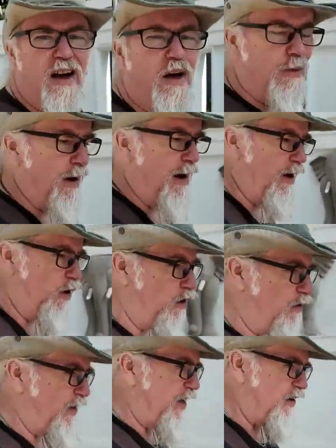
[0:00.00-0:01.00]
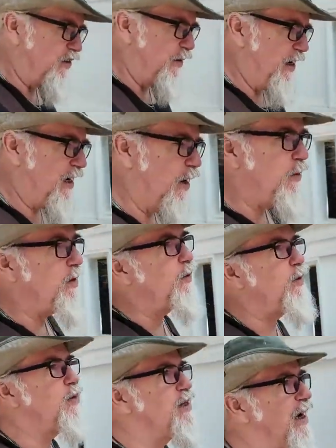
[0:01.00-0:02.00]
for my older videos. I'm like, I wonder
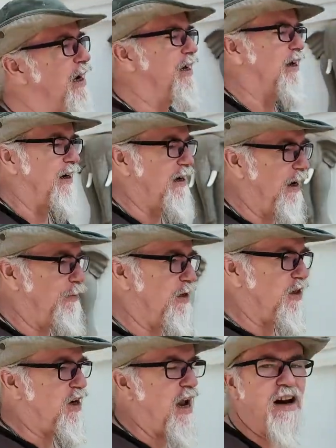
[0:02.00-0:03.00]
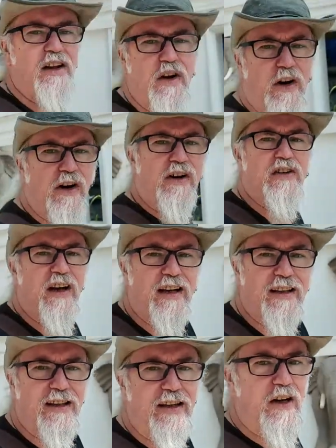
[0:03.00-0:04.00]
what it was like. Like, I'm just kind of curious. Like,
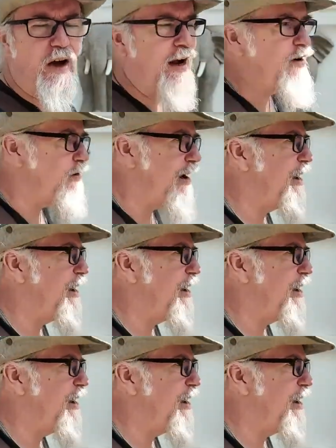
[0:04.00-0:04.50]
you know, I know I